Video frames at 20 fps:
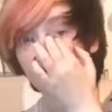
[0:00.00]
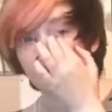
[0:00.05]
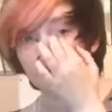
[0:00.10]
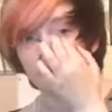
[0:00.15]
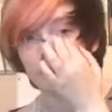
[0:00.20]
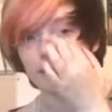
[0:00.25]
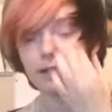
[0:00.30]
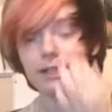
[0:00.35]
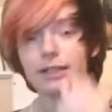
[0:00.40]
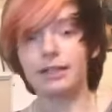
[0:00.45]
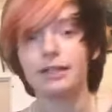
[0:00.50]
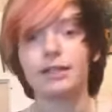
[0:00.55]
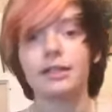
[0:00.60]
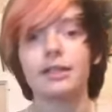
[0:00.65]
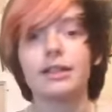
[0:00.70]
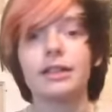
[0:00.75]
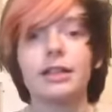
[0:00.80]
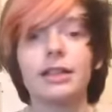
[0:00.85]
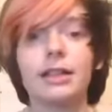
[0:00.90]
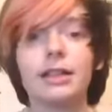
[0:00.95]
but
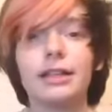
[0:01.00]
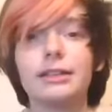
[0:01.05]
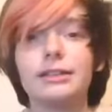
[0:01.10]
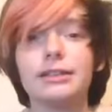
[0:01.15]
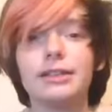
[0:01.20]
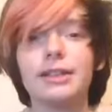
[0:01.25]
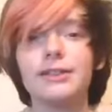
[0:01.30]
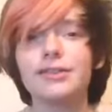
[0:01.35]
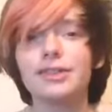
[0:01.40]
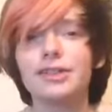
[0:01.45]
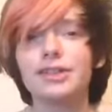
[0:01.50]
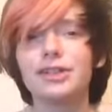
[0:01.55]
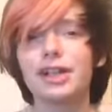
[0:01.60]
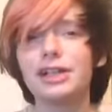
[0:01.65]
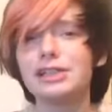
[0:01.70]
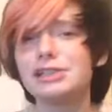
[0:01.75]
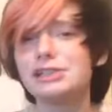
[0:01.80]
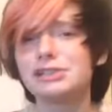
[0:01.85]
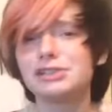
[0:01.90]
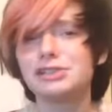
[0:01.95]
never
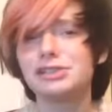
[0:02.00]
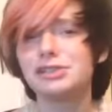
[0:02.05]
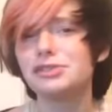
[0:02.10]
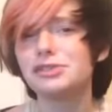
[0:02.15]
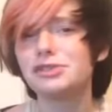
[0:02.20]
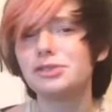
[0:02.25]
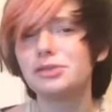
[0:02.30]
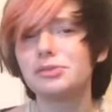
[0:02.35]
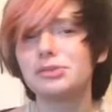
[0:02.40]
on YouTube,